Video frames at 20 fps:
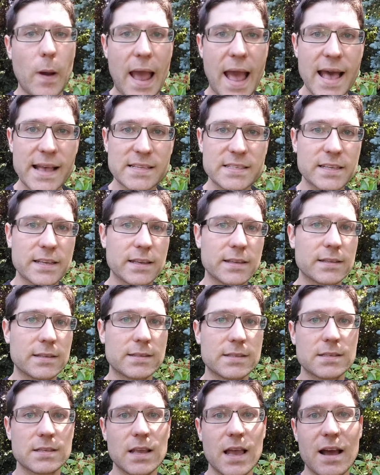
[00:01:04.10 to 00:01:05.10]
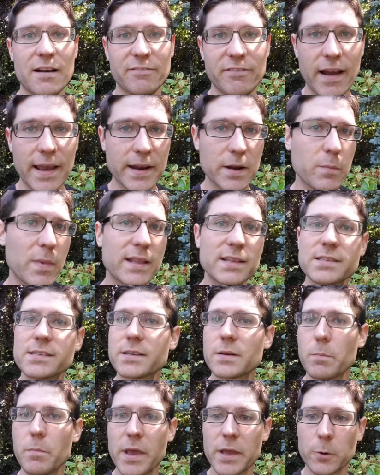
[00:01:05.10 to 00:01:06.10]
acids, uh, vitamins,
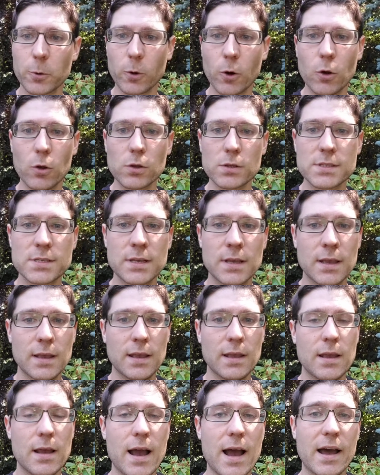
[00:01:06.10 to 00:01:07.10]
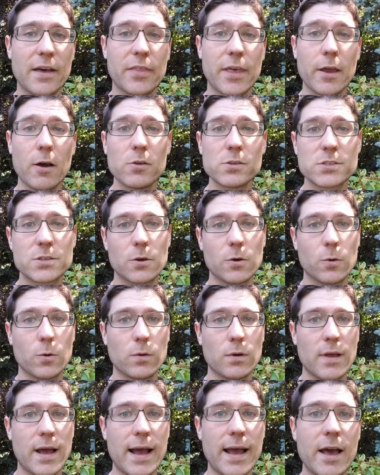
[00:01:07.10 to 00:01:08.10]
and minerals, uh, they
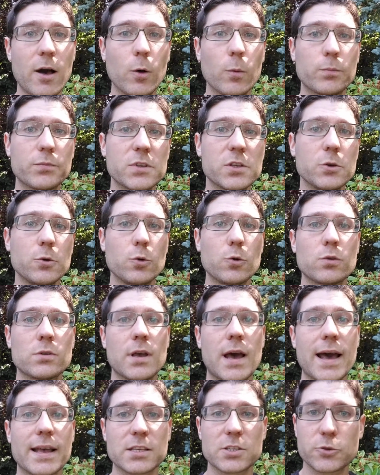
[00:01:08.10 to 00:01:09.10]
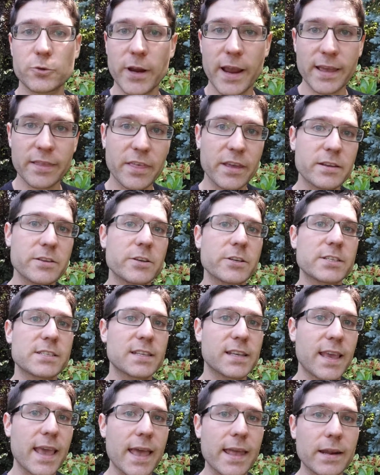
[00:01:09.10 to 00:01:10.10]
also uh, help to uh, strengthen your
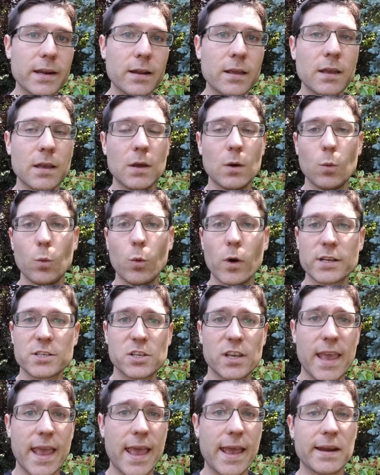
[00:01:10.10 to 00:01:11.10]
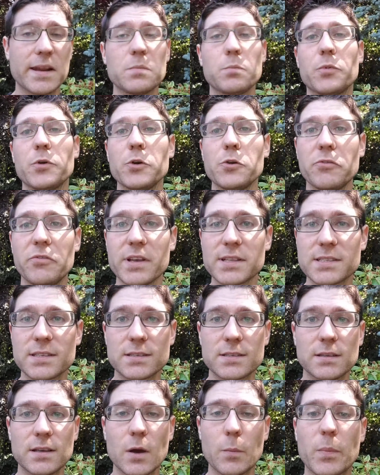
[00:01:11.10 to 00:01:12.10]
skin, which can improve
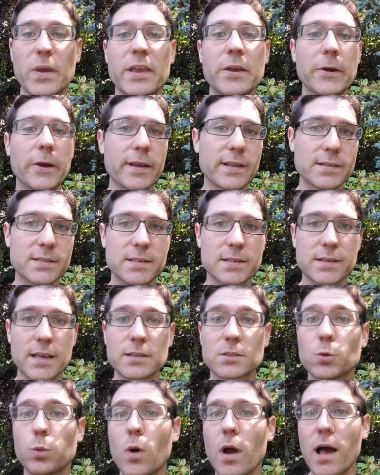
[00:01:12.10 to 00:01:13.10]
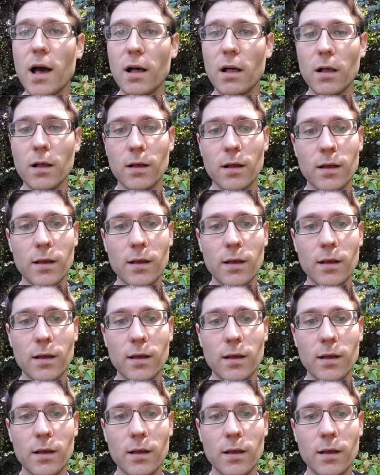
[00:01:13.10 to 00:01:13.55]
its appearance as well.